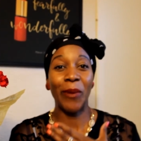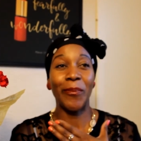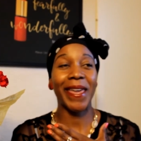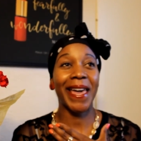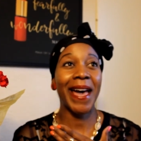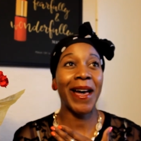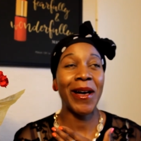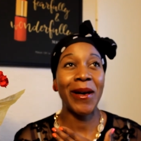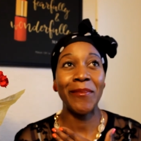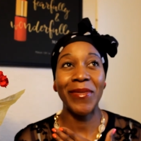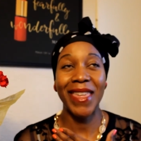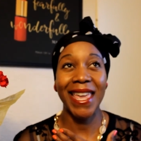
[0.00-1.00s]

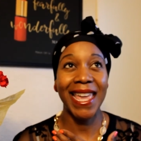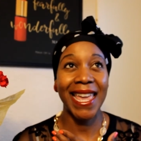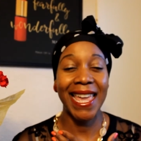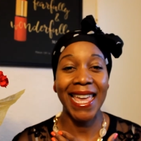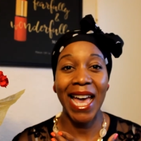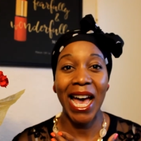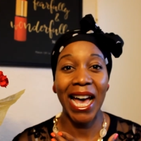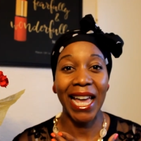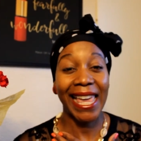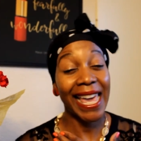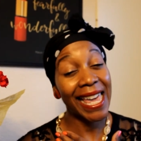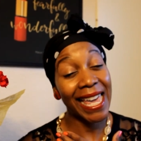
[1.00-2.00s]
Become the
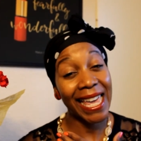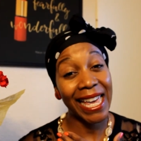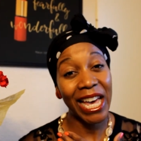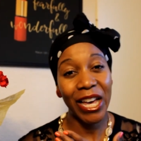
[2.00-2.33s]
king